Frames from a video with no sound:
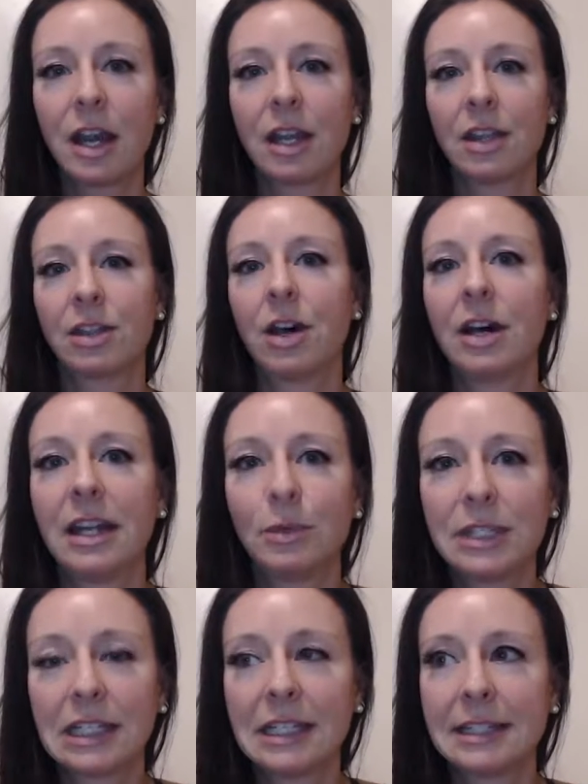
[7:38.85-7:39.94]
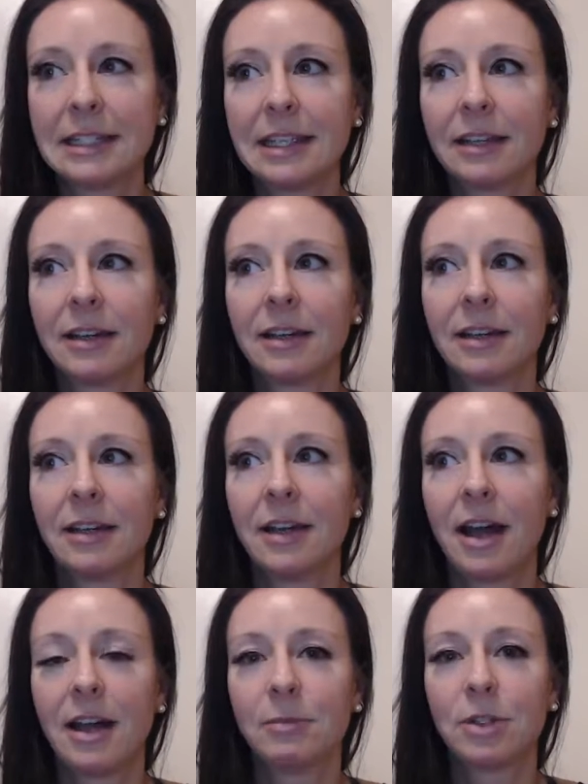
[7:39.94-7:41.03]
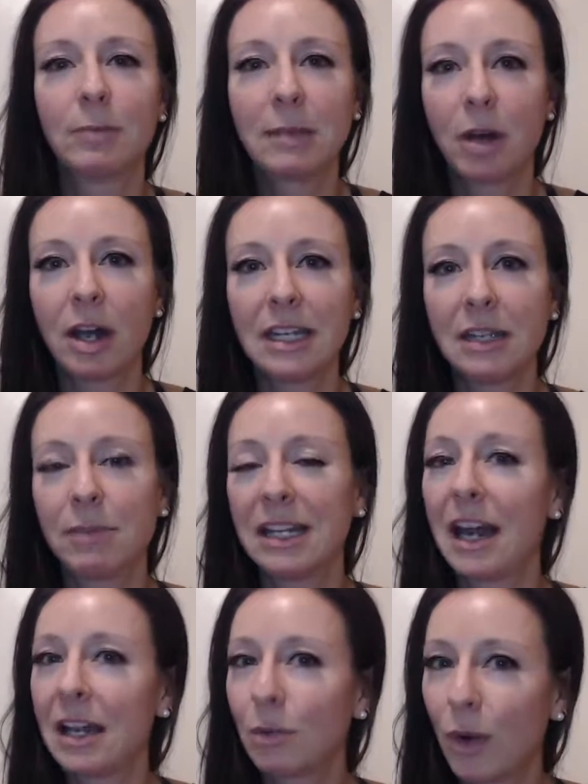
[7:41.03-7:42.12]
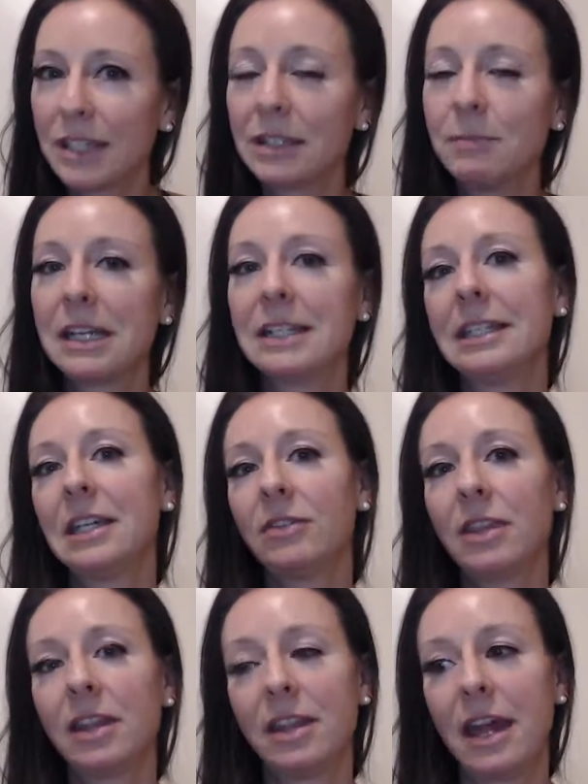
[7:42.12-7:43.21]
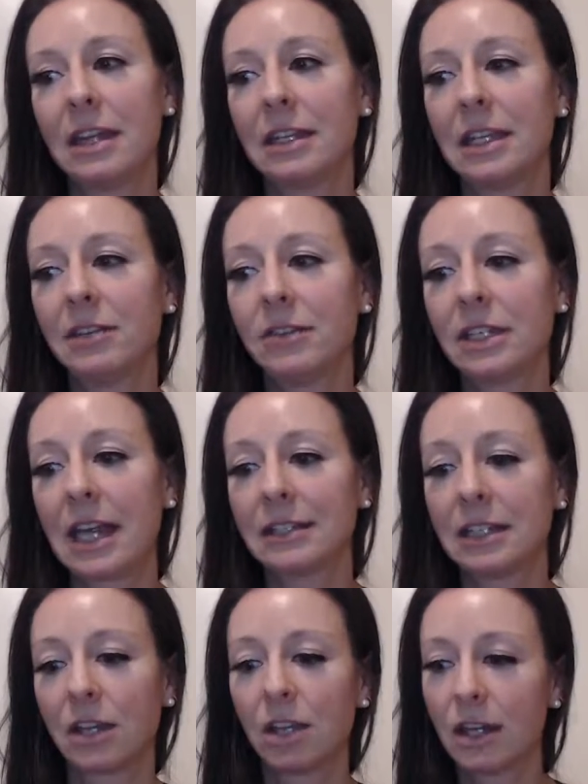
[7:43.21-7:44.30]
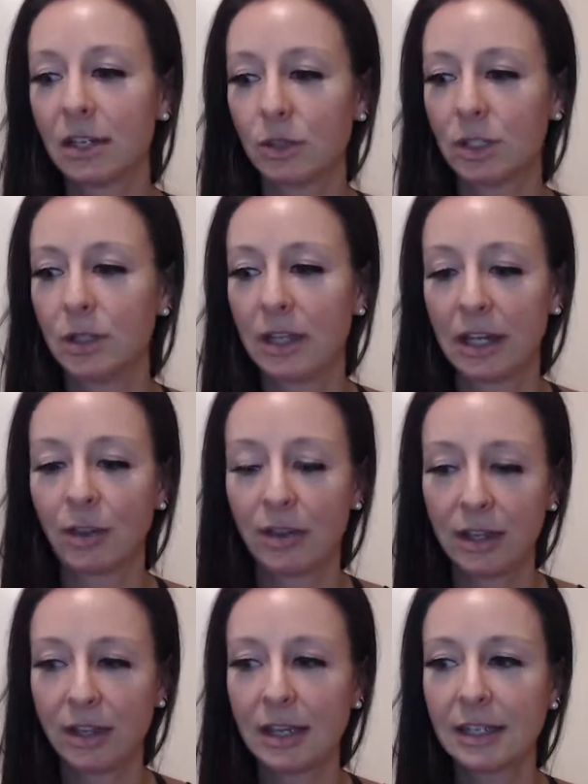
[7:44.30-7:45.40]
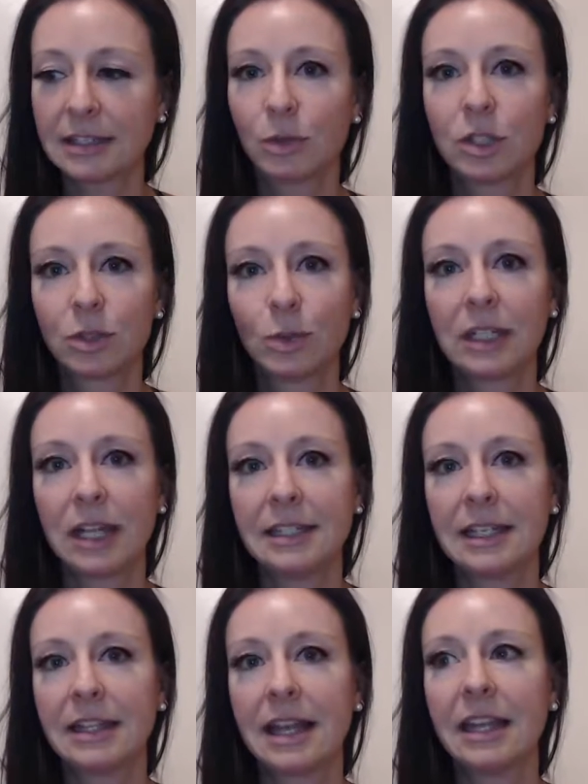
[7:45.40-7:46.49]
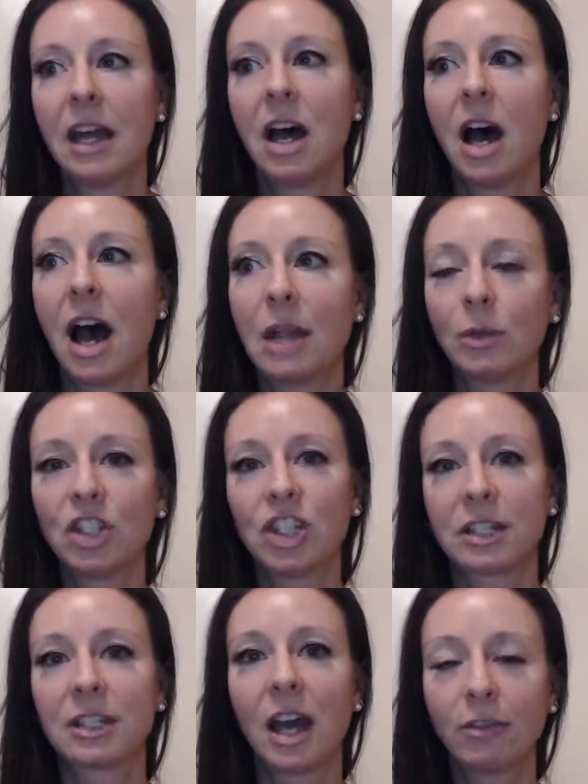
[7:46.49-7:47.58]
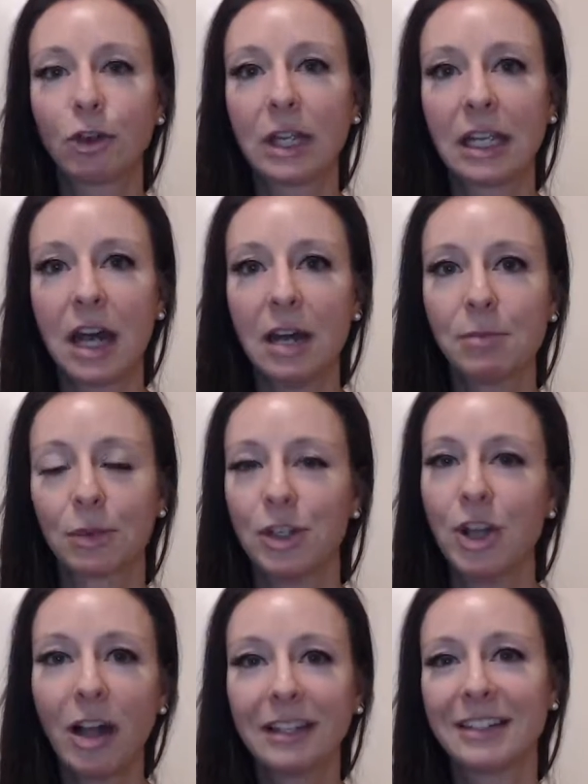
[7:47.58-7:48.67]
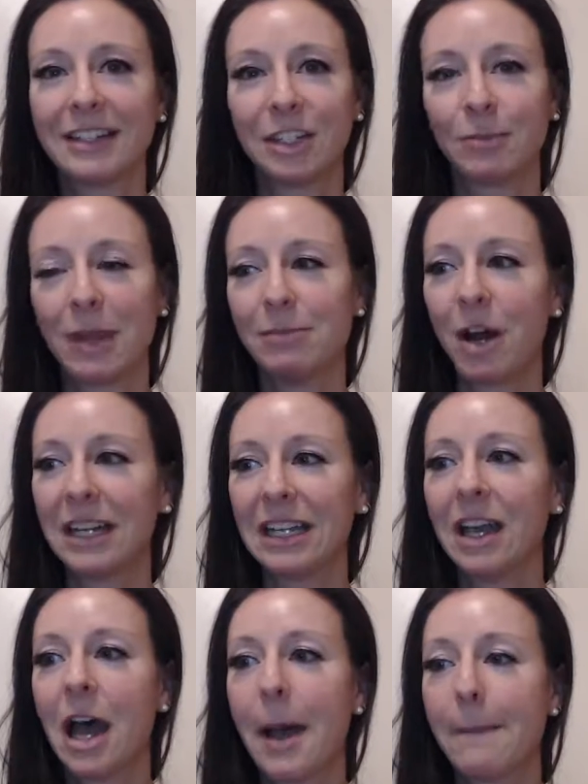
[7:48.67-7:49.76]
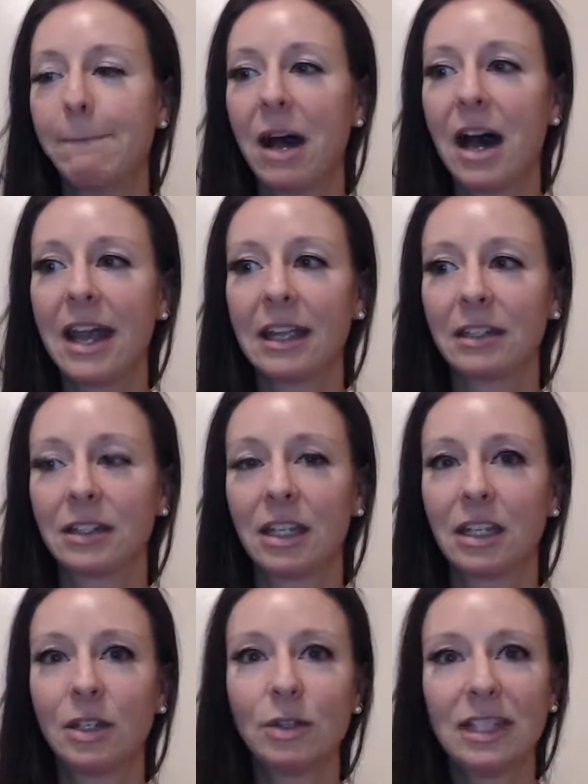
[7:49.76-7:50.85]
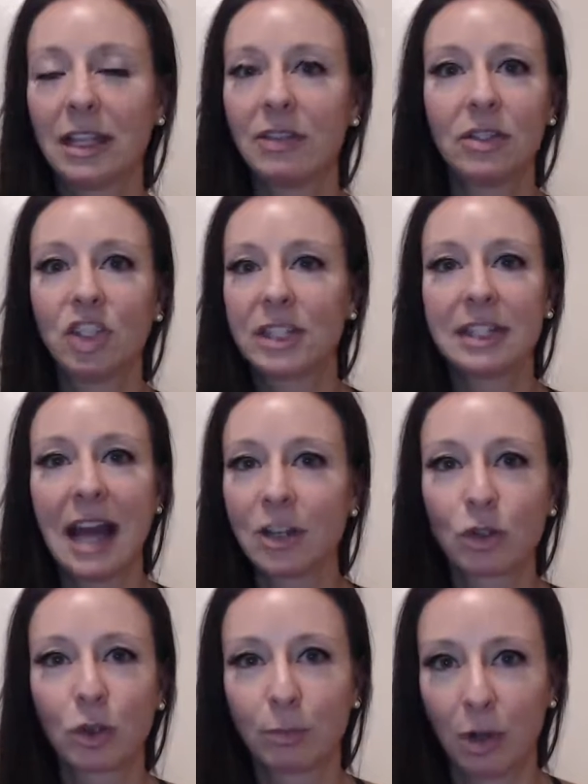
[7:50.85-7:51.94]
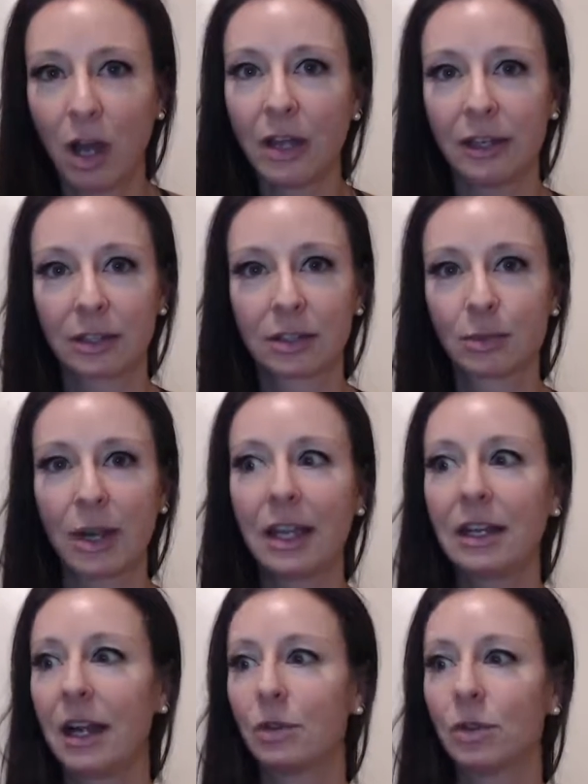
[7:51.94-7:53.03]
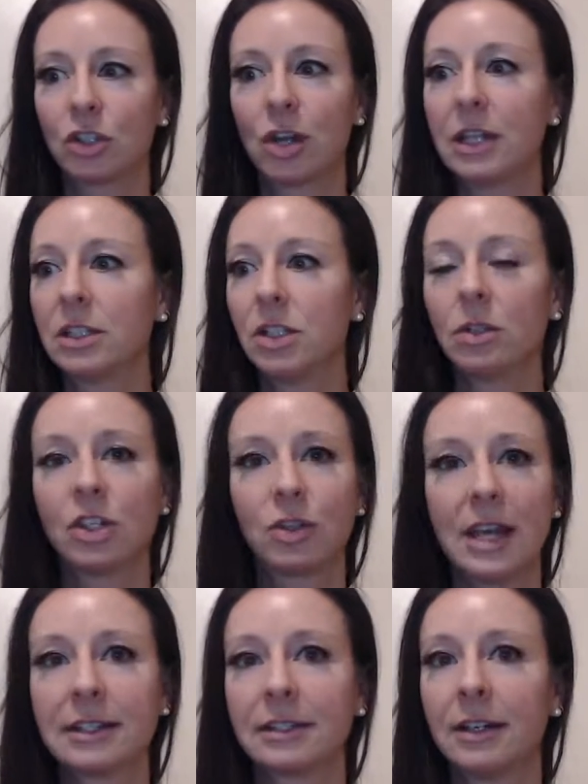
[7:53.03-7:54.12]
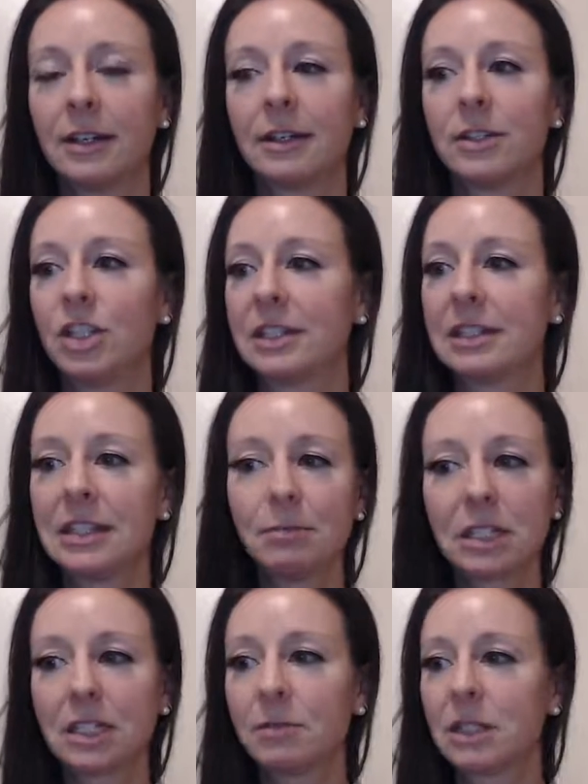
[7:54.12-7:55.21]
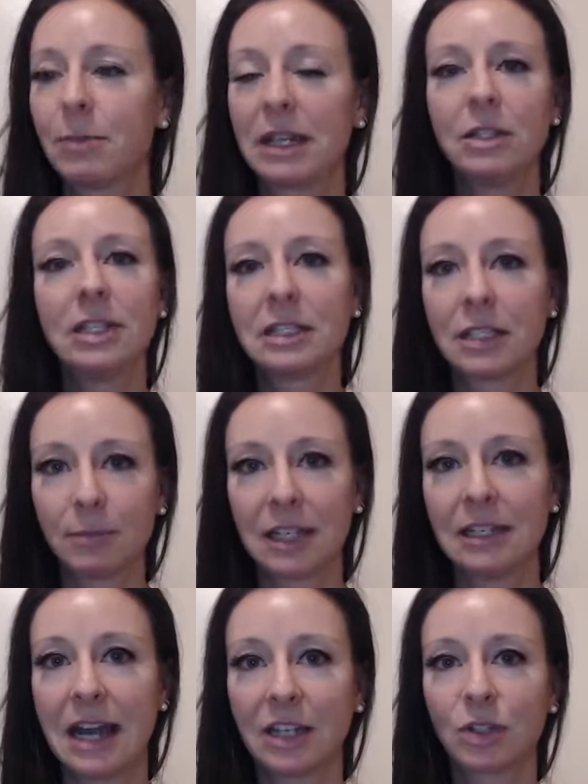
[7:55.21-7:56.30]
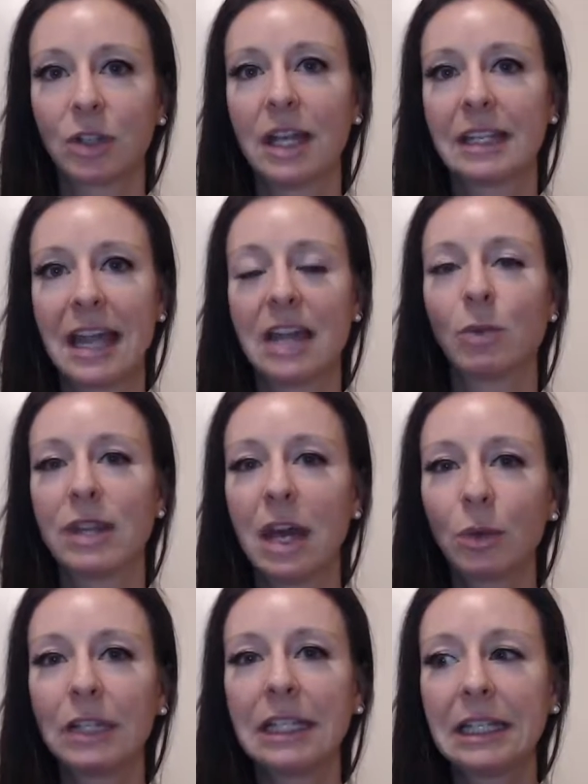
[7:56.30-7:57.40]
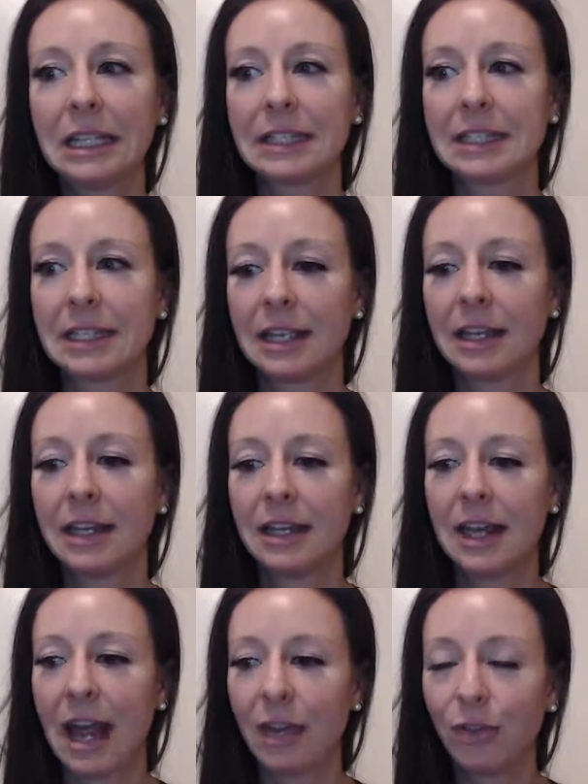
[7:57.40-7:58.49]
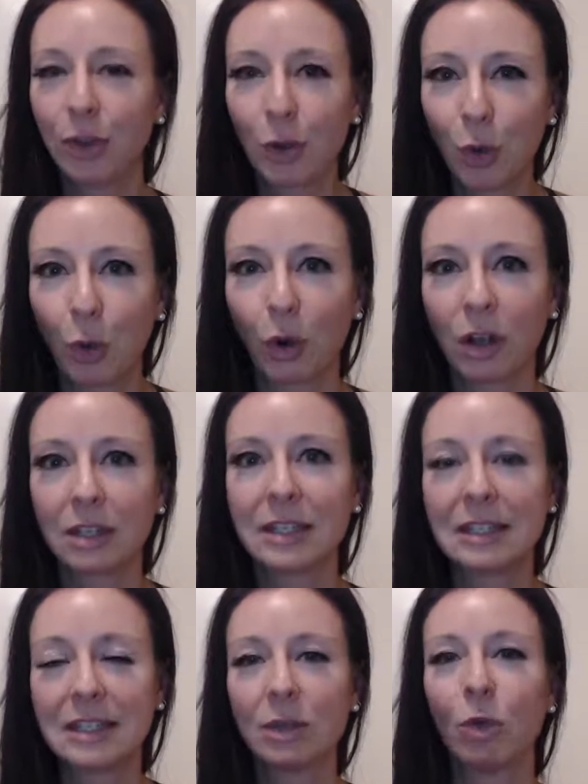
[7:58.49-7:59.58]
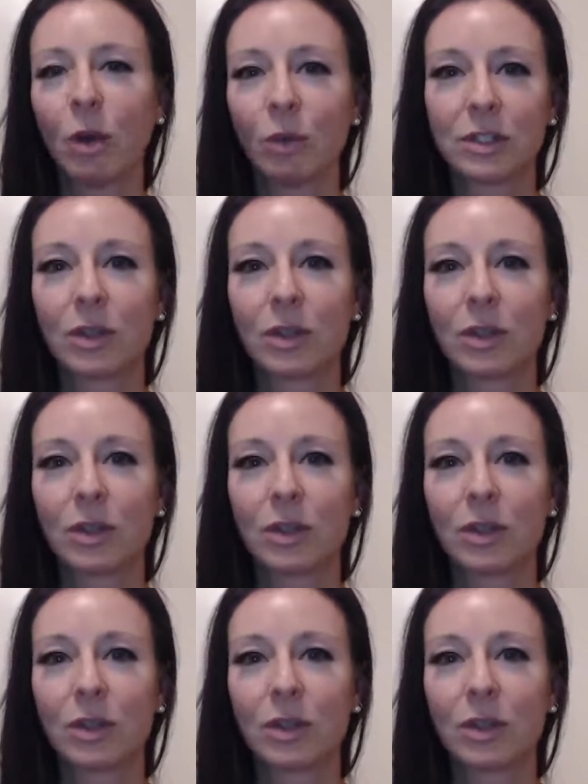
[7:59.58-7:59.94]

I thought I was listening to my body, but I wasn't, because even then, even as I thought I was doing the healthy things, I was realizing that I was just covering up or not listening to my body by using even just natural products, right? I was trying to address just symptoms by using something natural, again, without really listening at the core to see what was